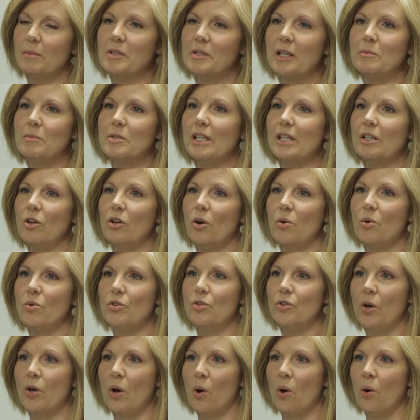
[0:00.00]
sometimes they
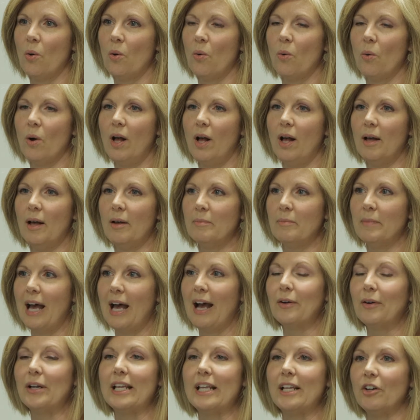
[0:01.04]
don't know
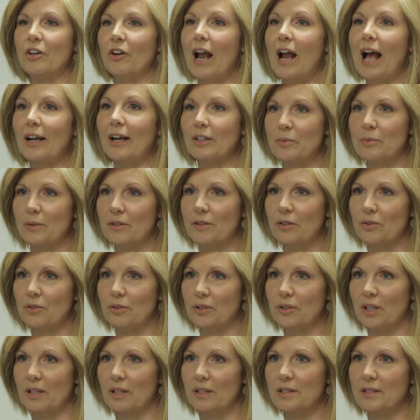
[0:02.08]
how to interact with
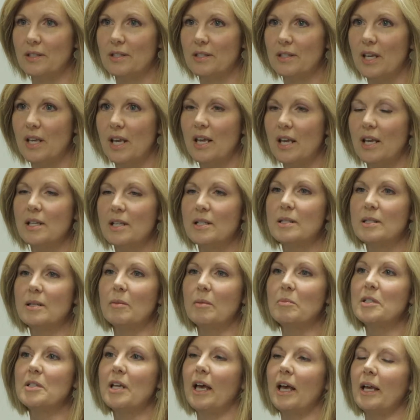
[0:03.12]
other kids.
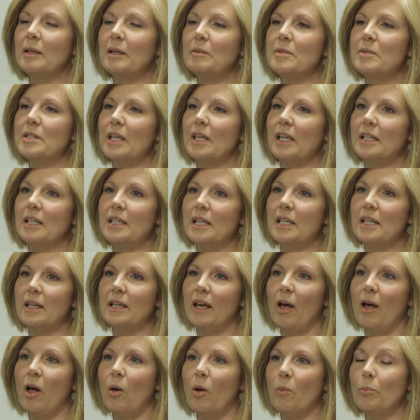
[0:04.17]
Sometimes they
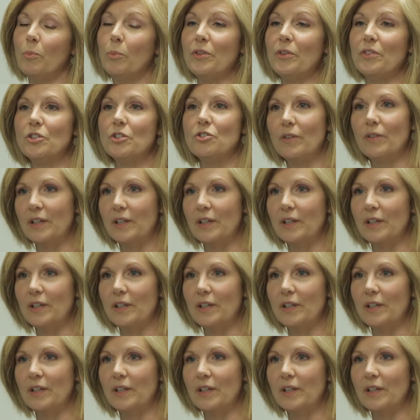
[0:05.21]
need help with the